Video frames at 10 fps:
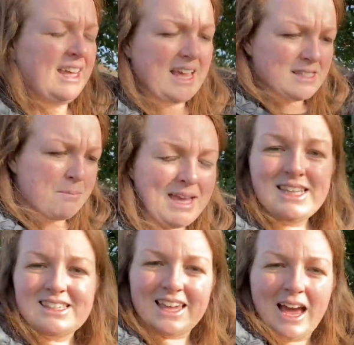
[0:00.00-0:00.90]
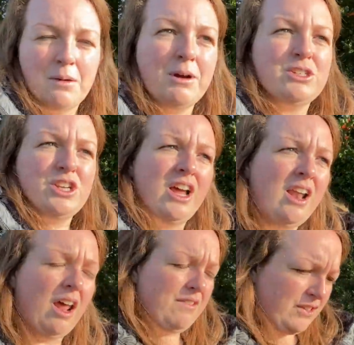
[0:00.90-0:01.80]
Yeah, it's amazing how much
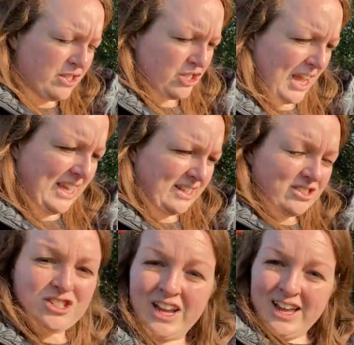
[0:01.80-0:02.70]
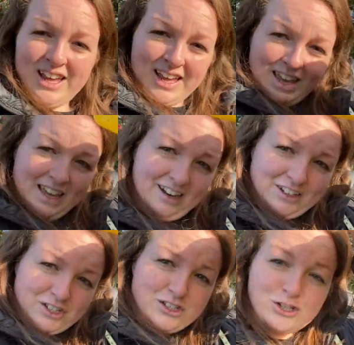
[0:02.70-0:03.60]
life can change in like
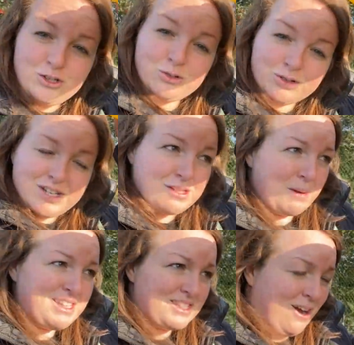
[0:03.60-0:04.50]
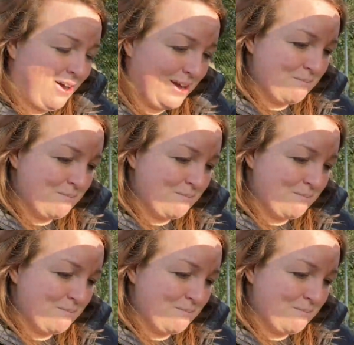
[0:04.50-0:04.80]
just a short space of time.